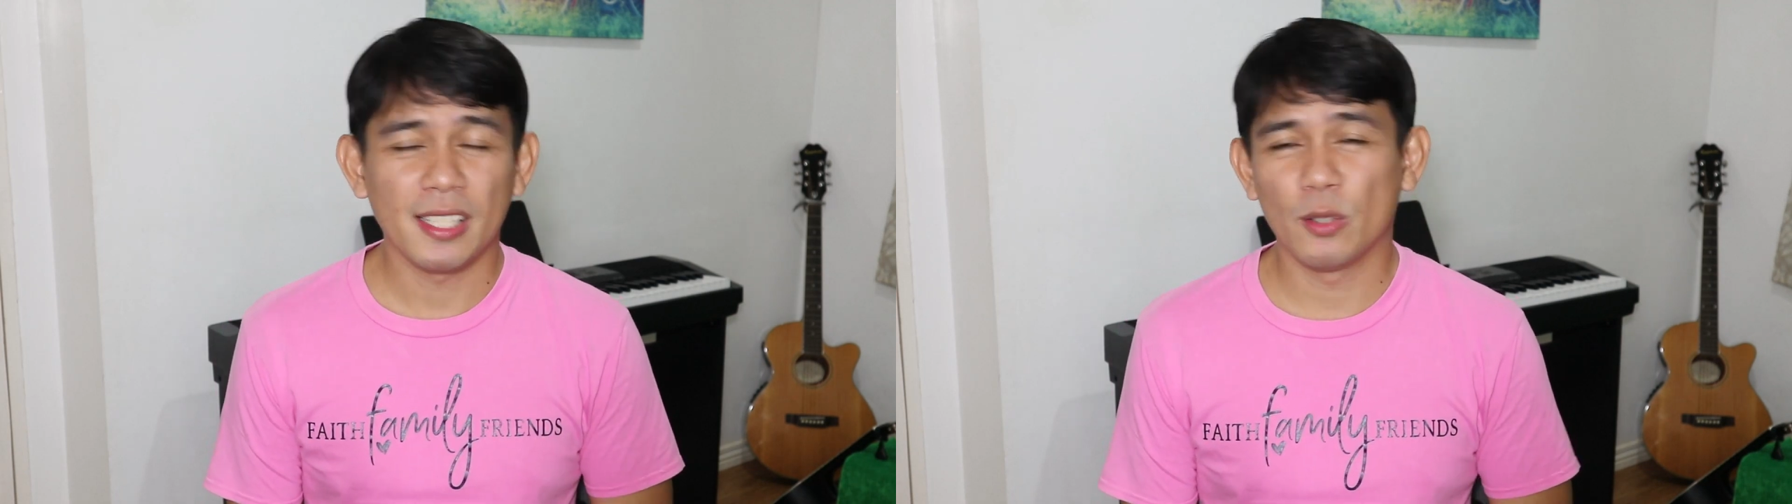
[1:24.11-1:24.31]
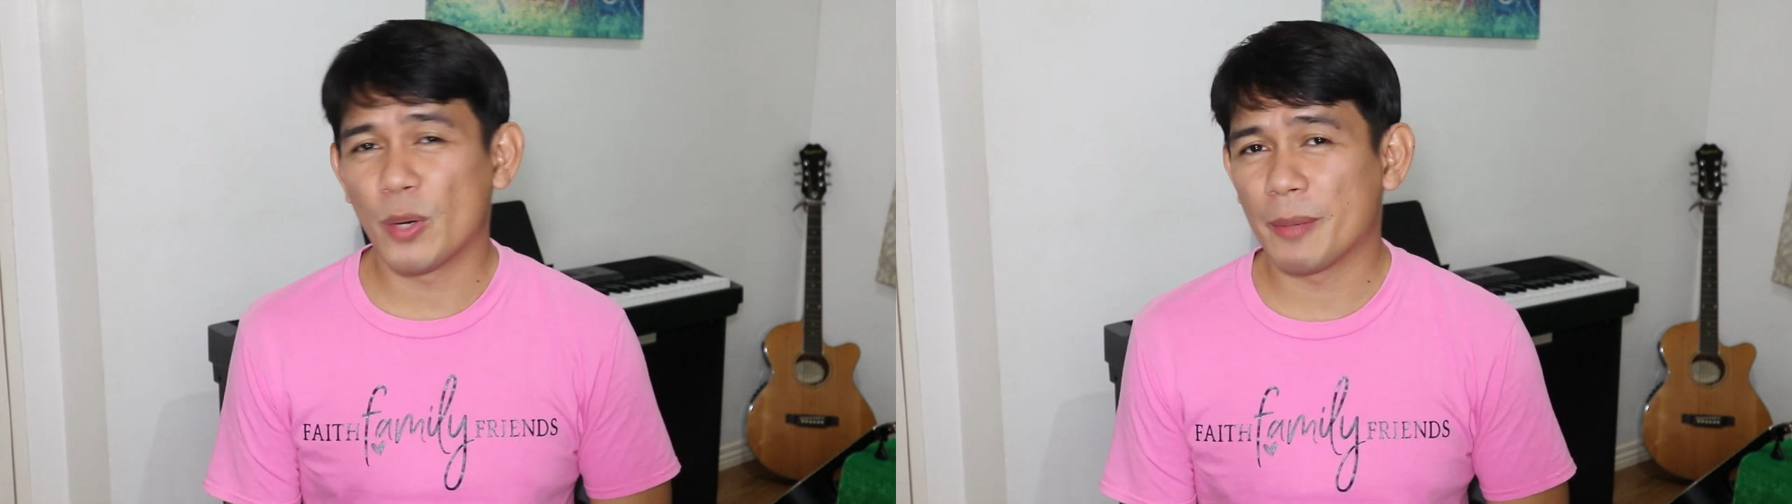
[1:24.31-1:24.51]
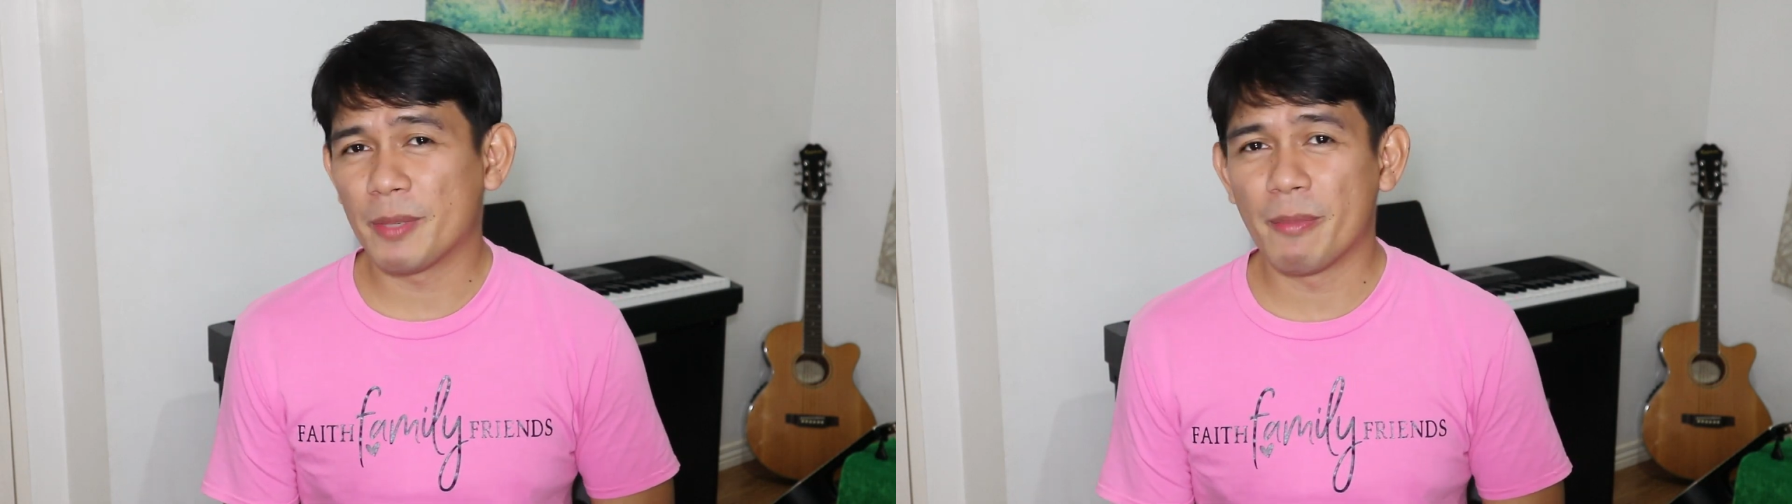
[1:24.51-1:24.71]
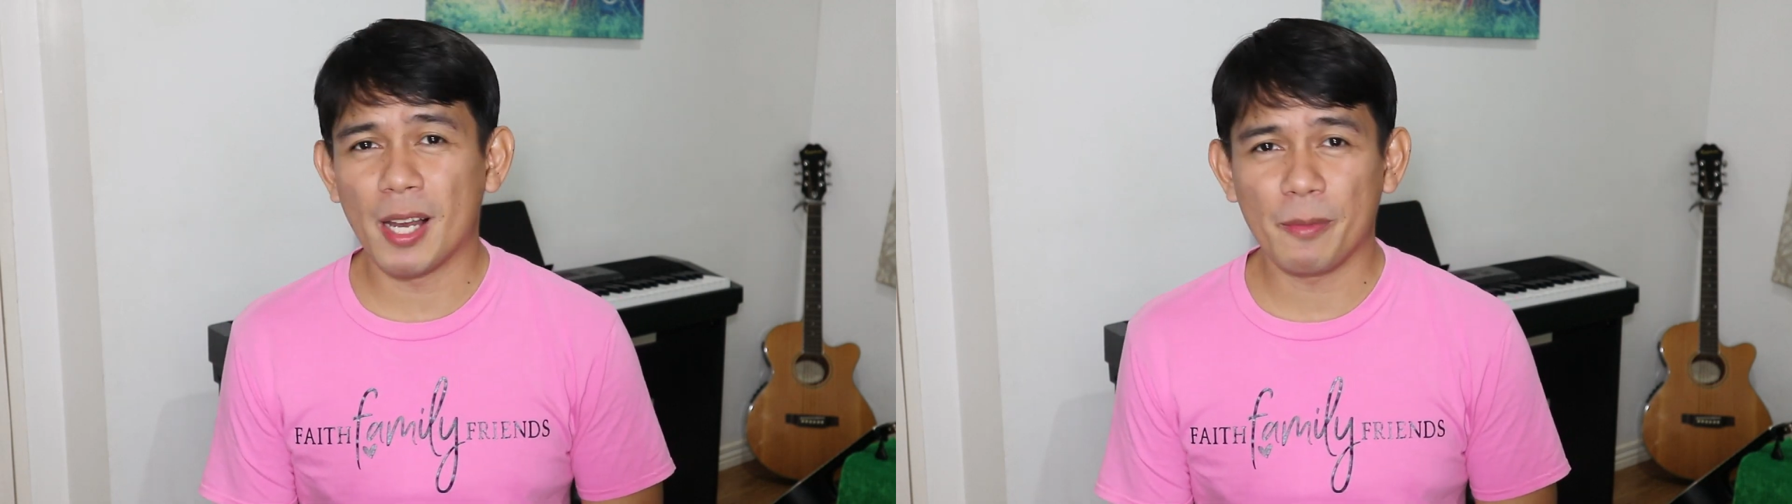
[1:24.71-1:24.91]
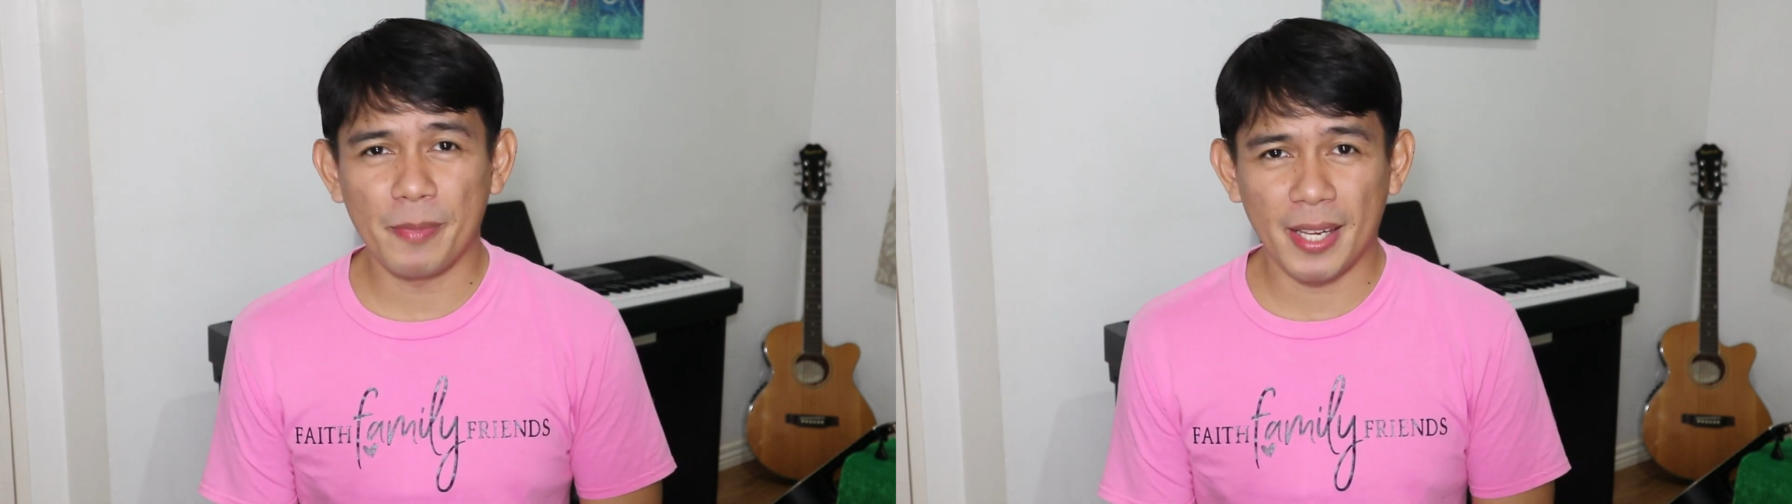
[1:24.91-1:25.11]
in web
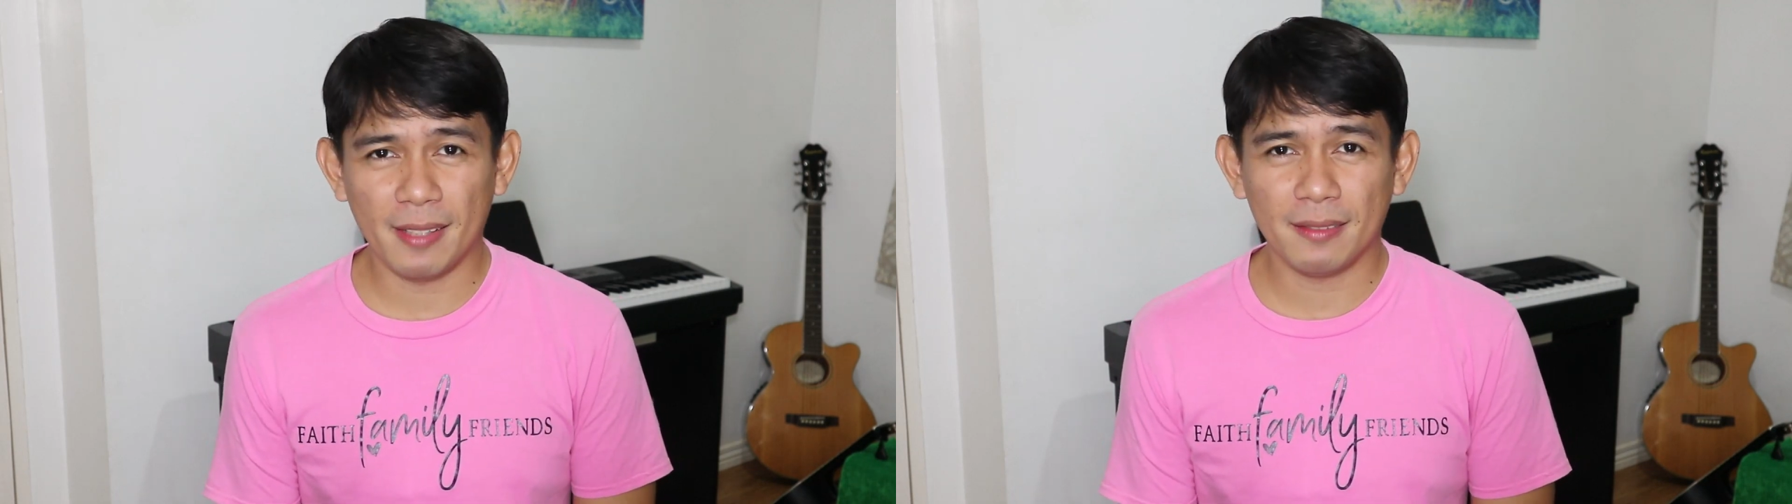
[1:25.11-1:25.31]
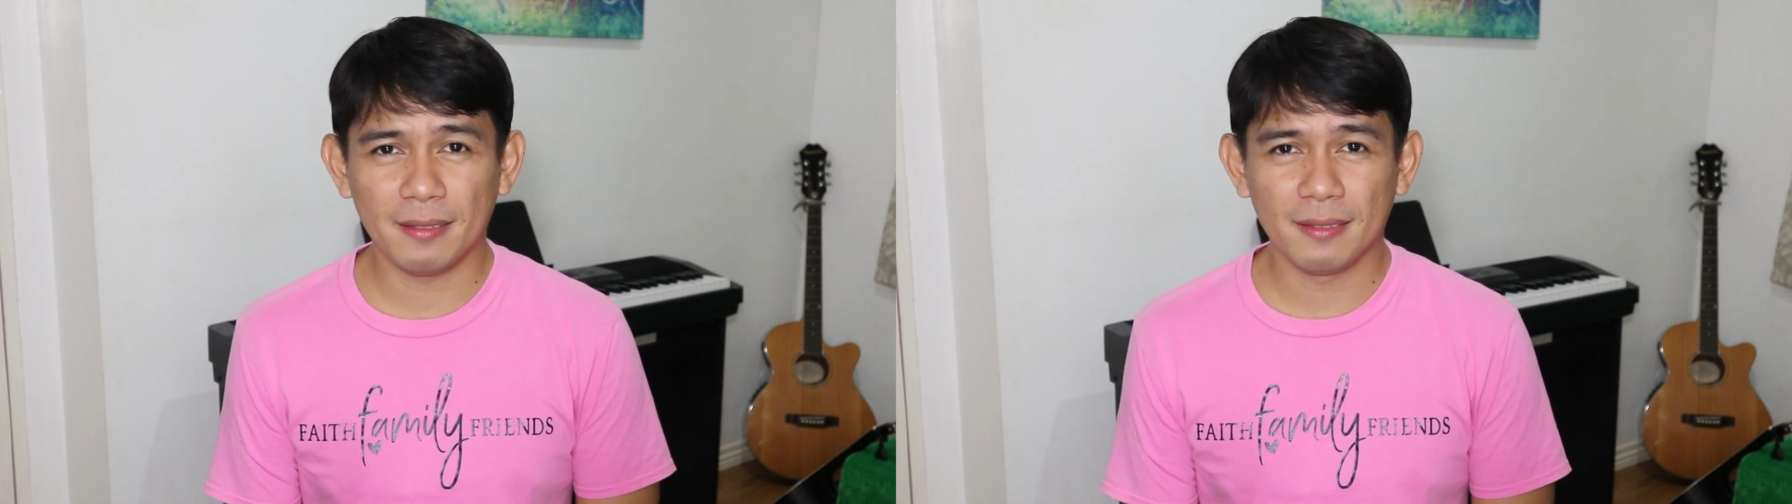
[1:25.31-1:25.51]
development,